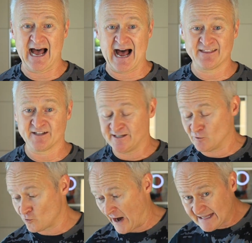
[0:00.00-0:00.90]
under
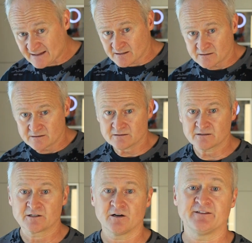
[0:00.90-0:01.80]
the right
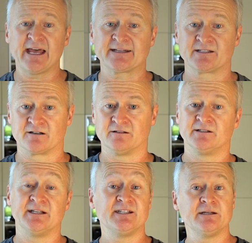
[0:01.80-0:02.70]
conductor
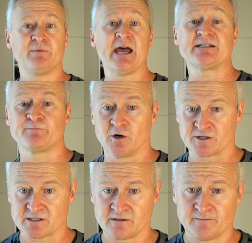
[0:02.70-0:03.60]
in the EPS
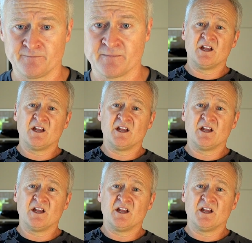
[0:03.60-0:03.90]
box.